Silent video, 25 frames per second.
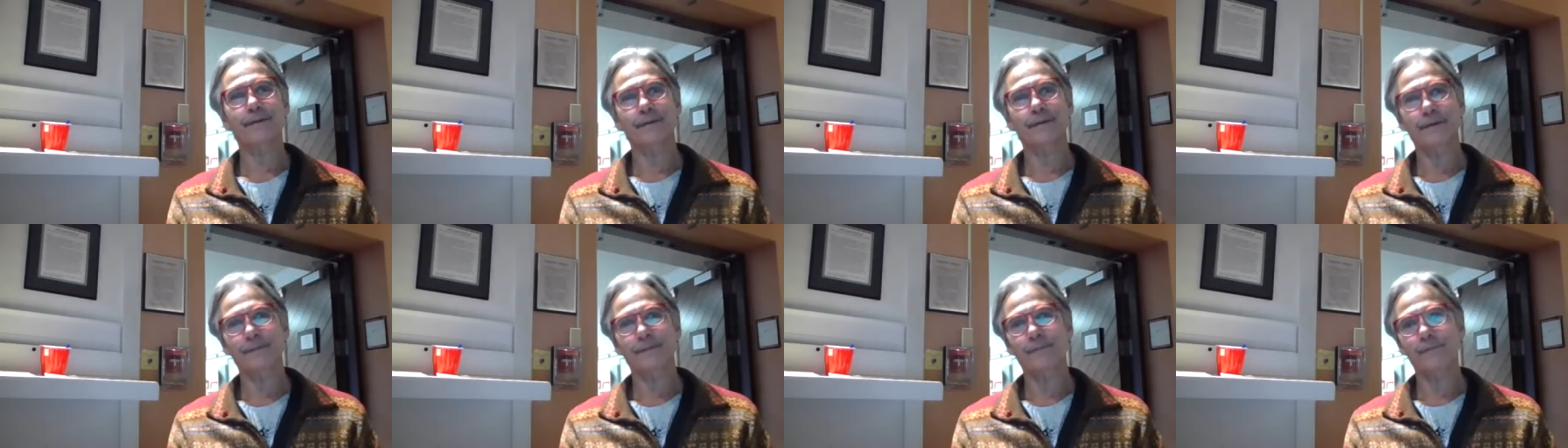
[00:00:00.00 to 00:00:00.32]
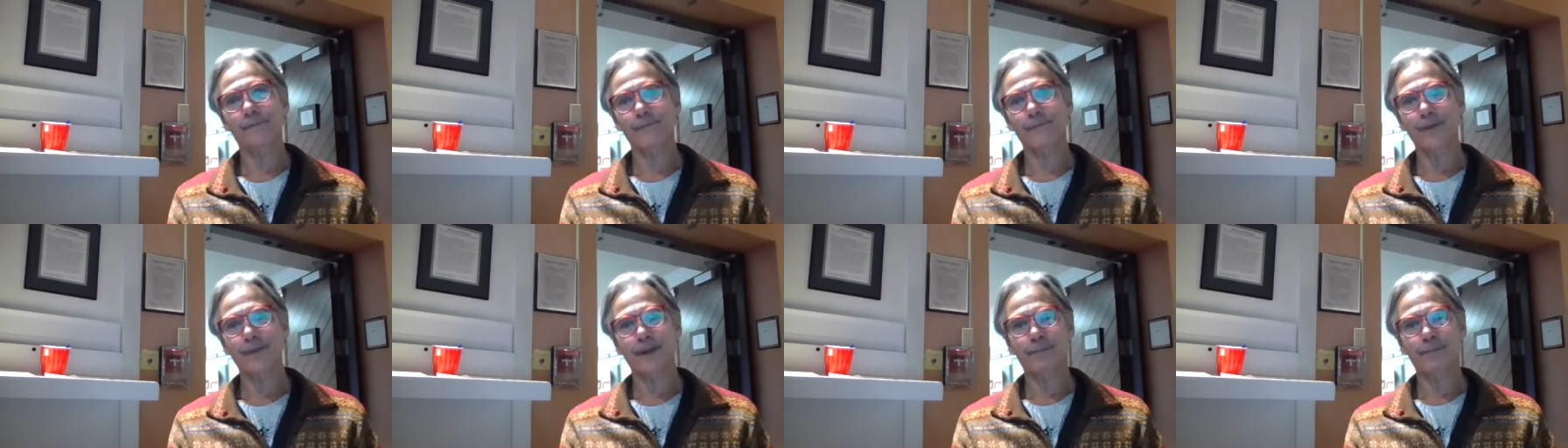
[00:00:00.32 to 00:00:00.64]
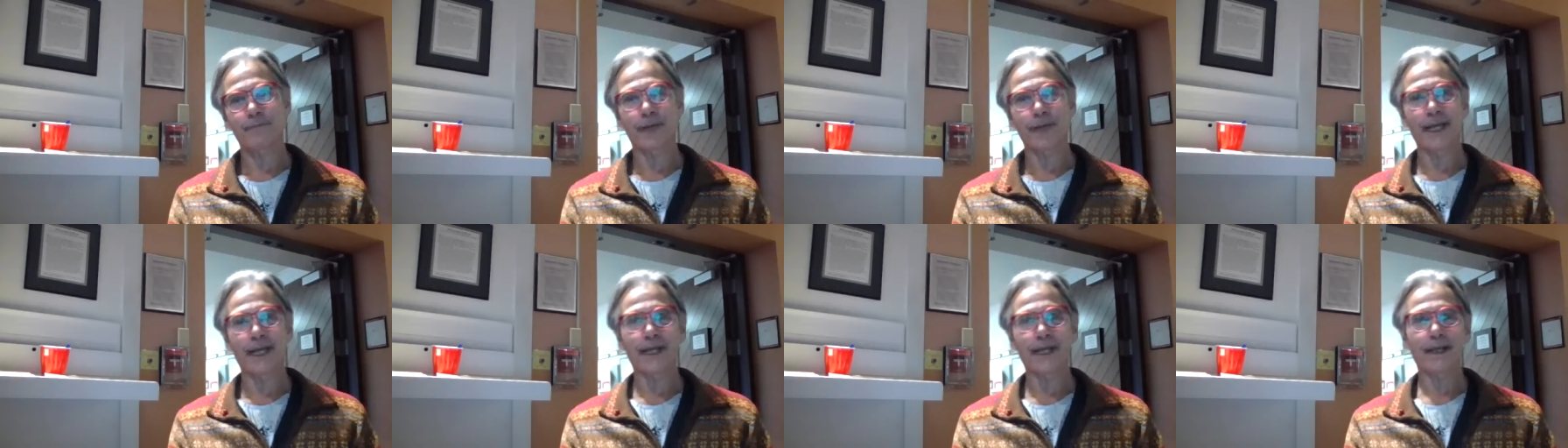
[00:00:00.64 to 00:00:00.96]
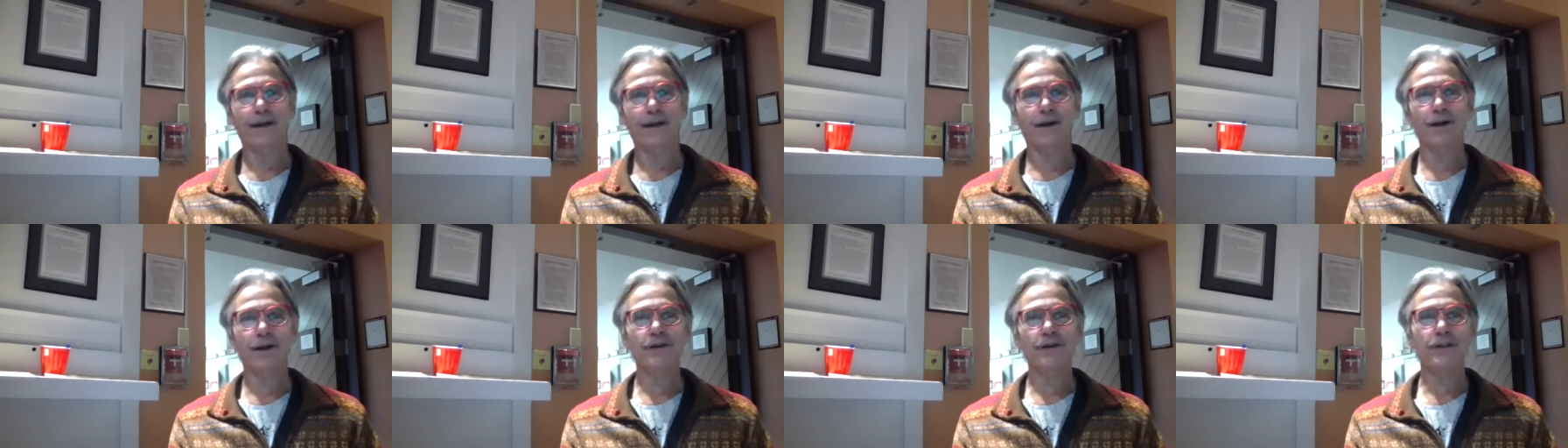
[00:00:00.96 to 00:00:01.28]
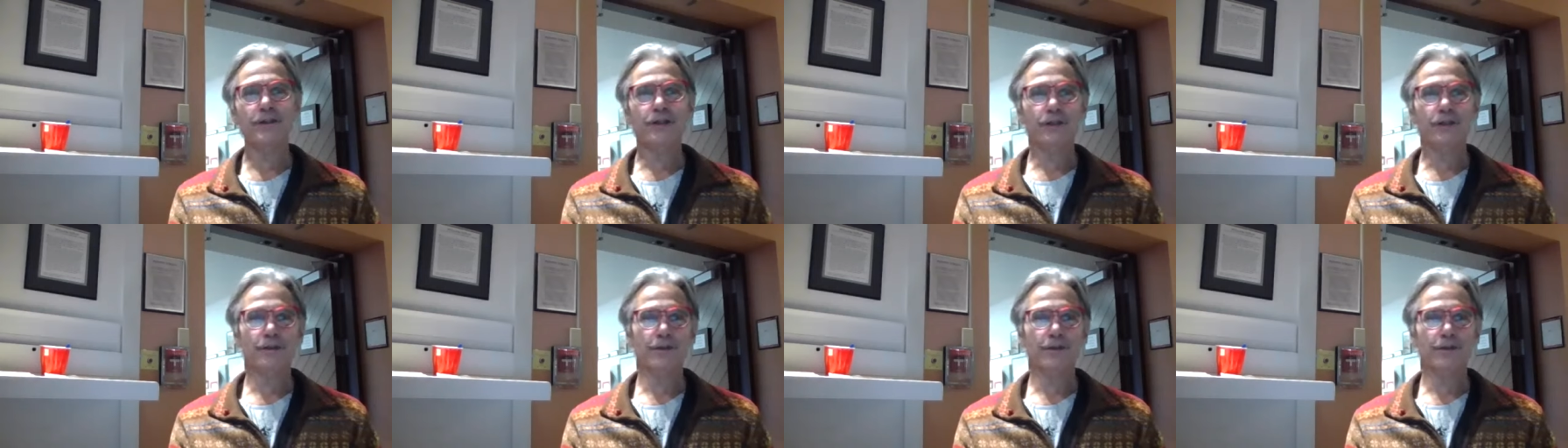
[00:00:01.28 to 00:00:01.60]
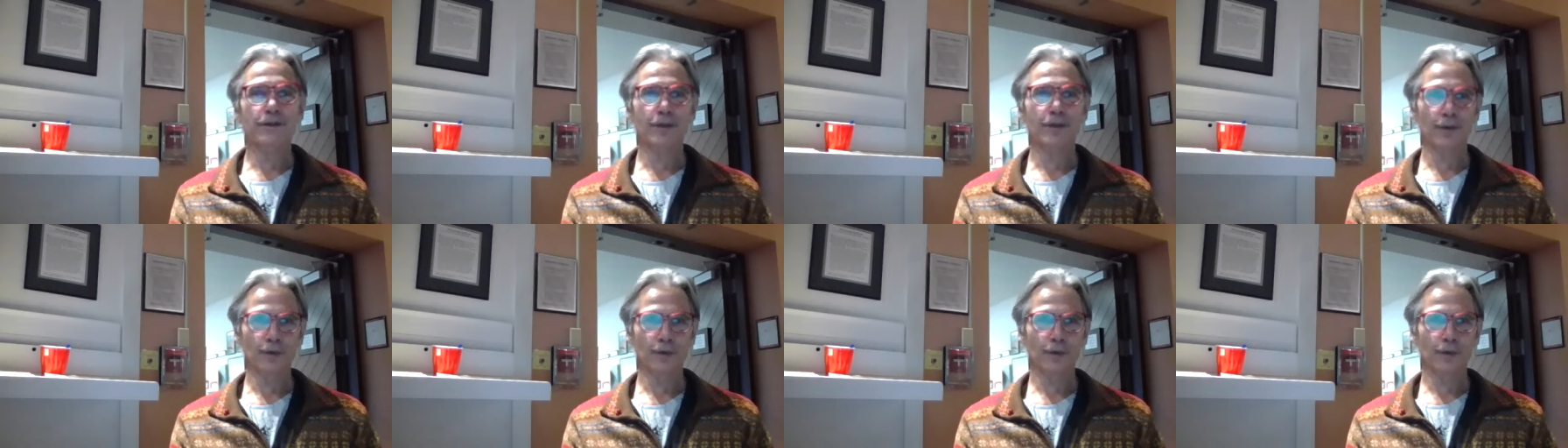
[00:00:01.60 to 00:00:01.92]
uh, my art
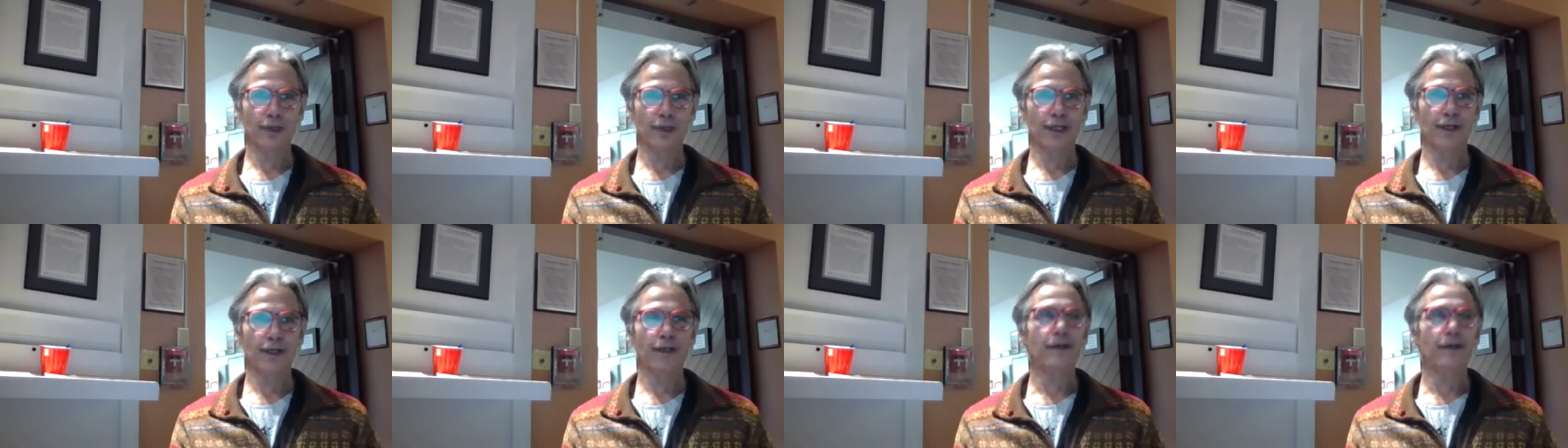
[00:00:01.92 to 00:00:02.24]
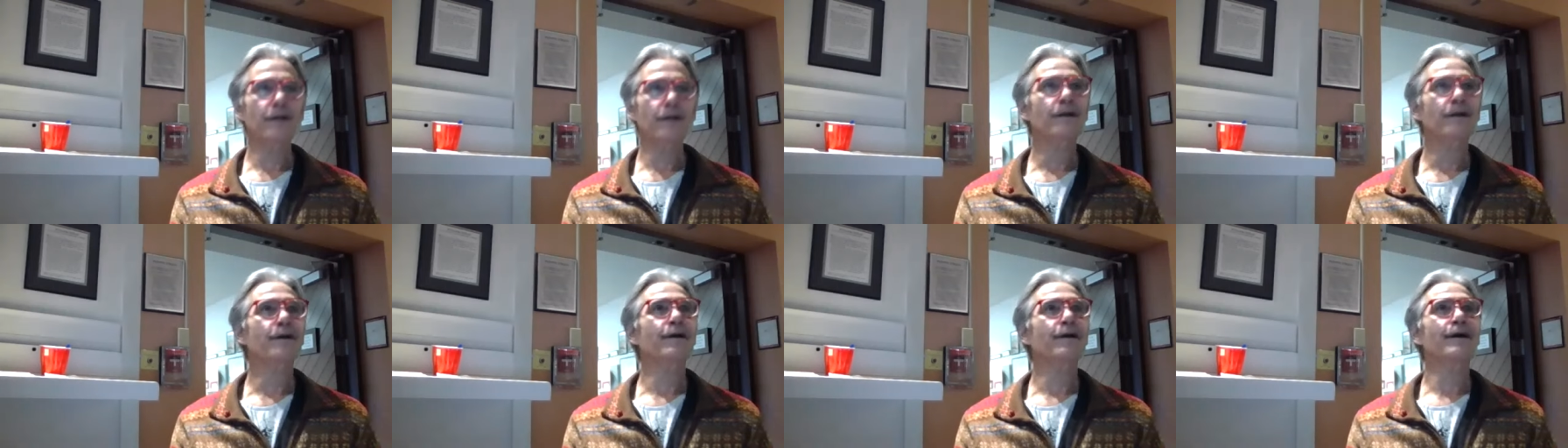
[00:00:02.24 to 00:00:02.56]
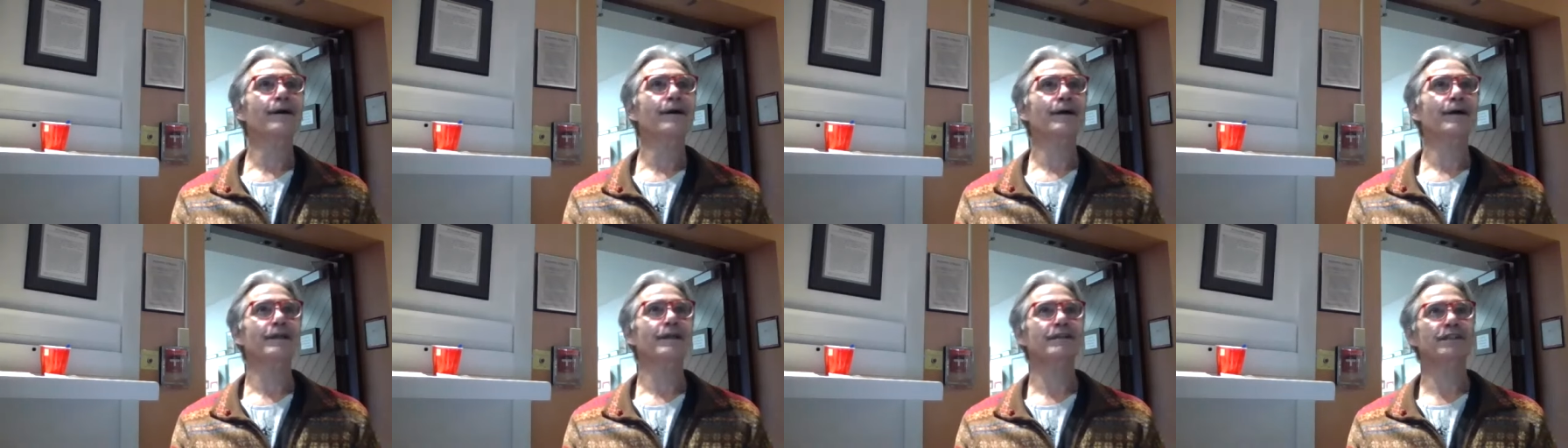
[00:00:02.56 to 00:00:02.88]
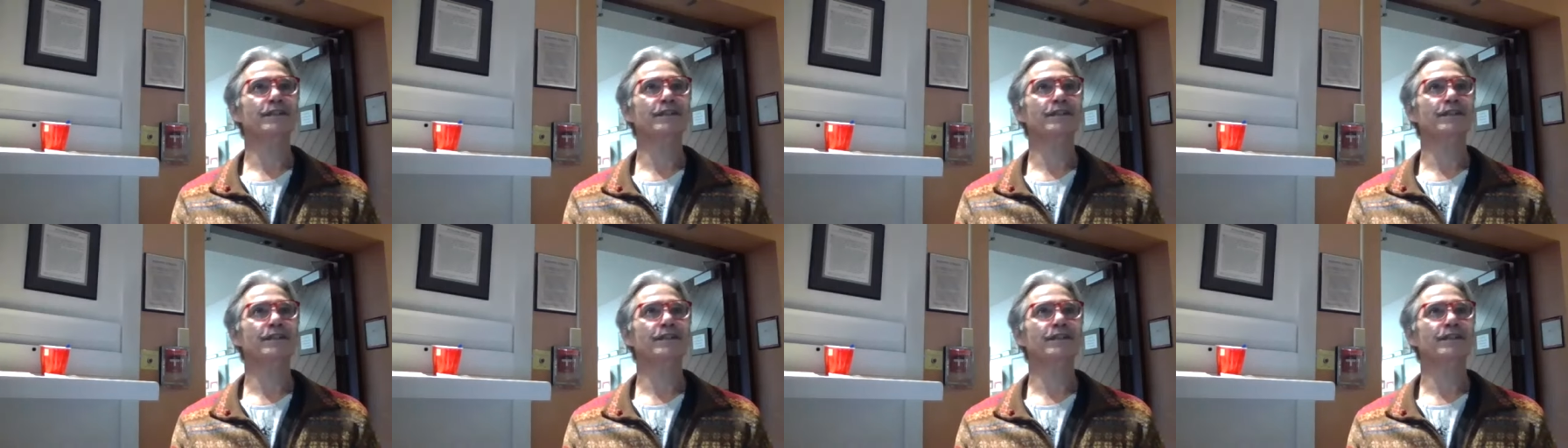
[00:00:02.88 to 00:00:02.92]
career uh,